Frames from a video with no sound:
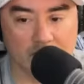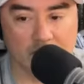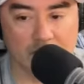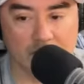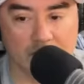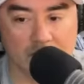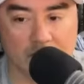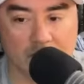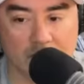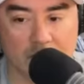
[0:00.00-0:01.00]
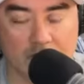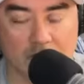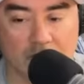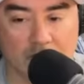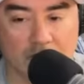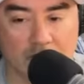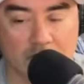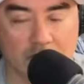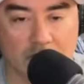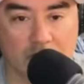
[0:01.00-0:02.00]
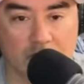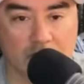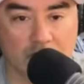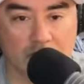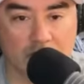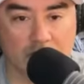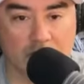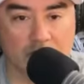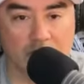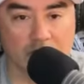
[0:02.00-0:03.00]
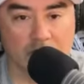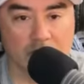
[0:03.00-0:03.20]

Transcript: (silent)